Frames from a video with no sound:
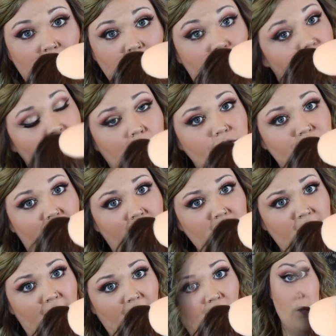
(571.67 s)
Just hold your head
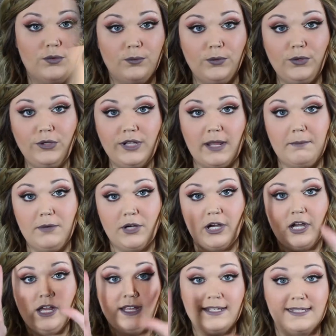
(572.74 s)
down. Rule
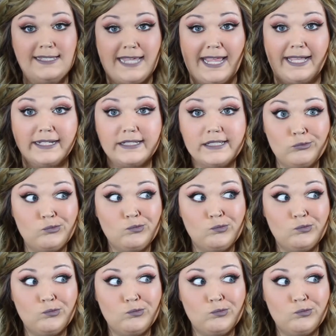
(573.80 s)
number 6.